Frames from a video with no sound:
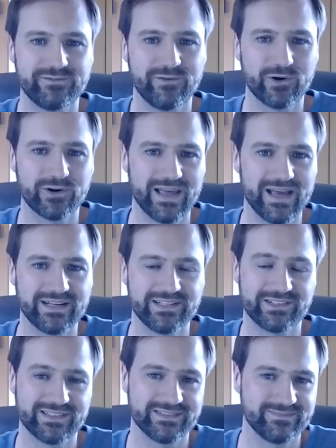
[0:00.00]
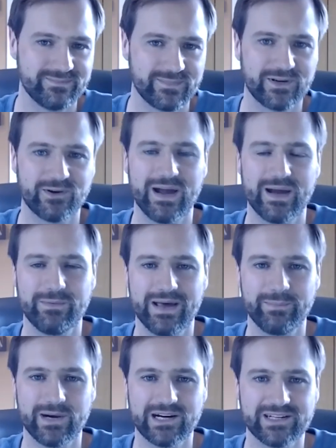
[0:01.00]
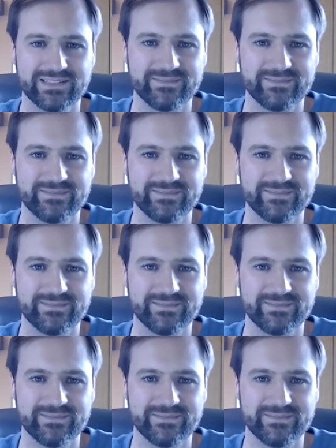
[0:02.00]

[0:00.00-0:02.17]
for that. You can grab that market.